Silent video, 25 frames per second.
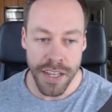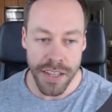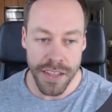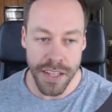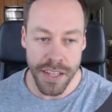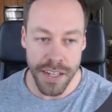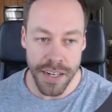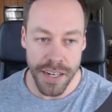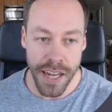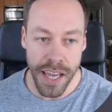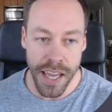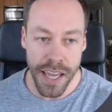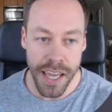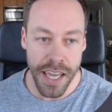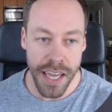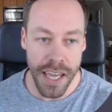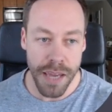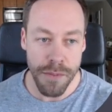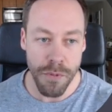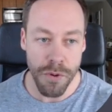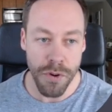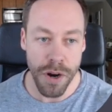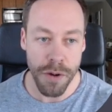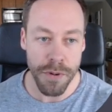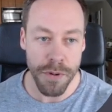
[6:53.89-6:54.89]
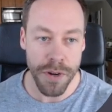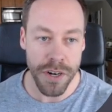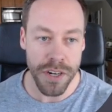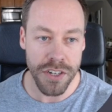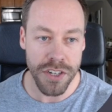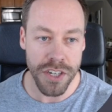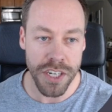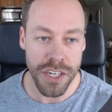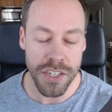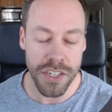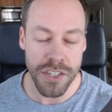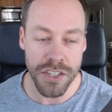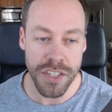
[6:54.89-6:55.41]
the name or I want to
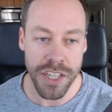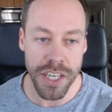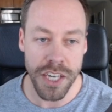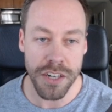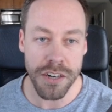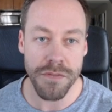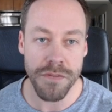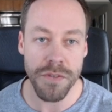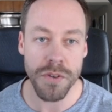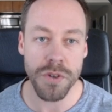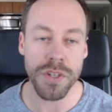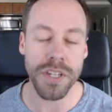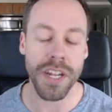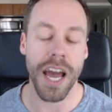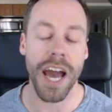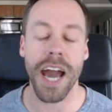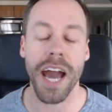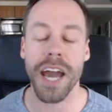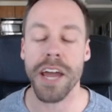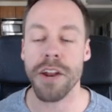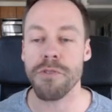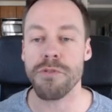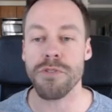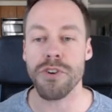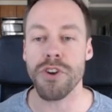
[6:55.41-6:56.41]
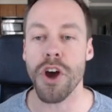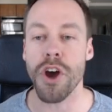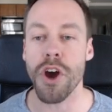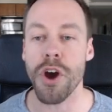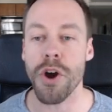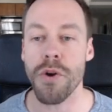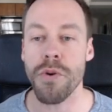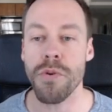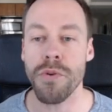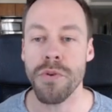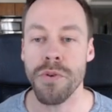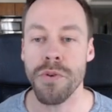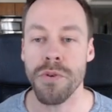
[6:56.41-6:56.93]
change the interval and I don't
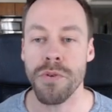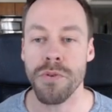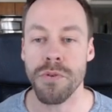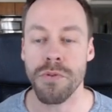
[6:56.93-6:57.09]
know